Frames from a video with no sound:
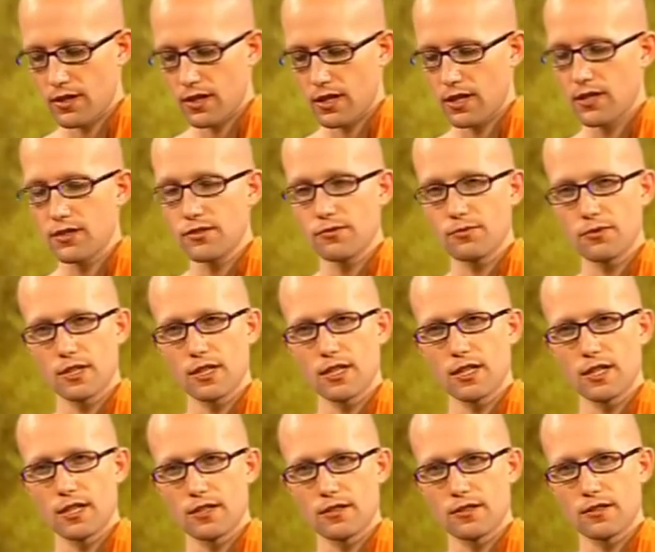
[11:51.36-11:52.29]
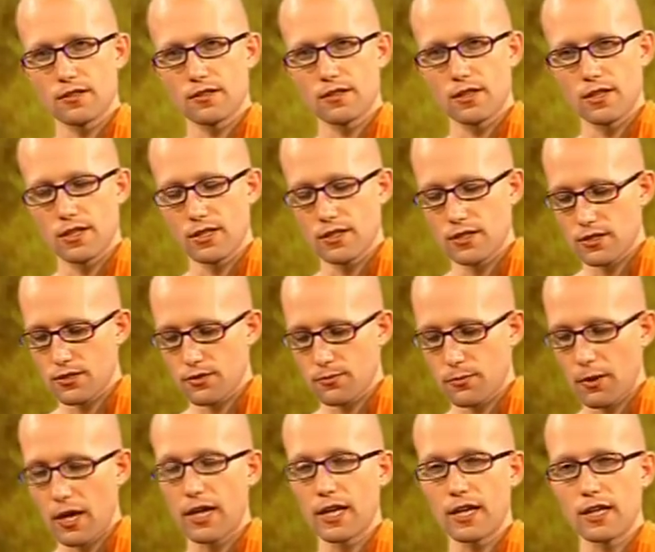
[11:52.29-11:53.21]
it is what it is, this is
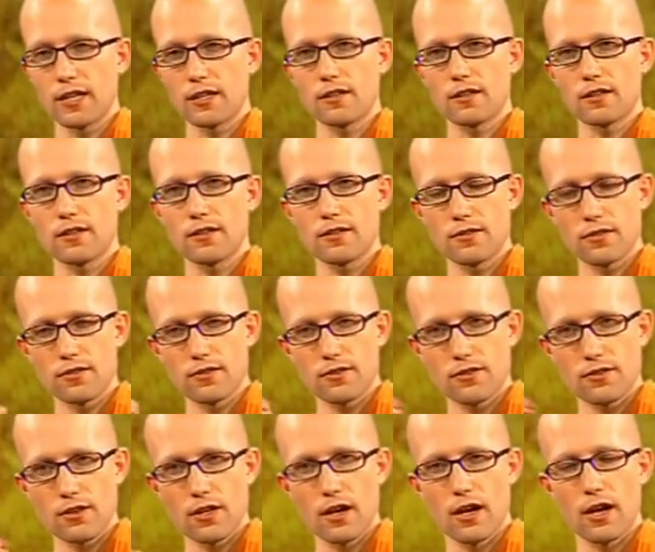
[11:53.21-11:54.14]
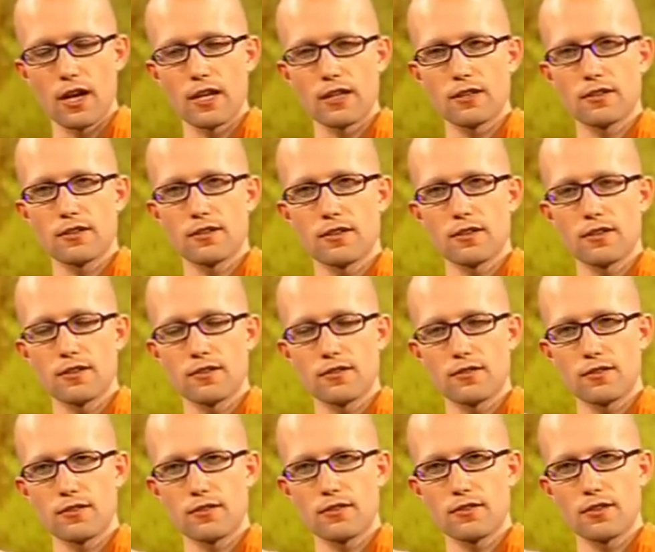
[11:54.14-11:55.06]
pain, this is thought,
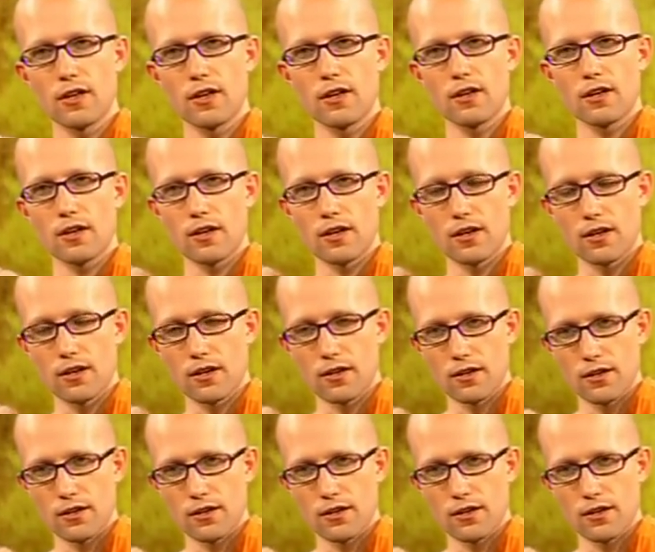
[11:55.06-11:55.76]
this is uh,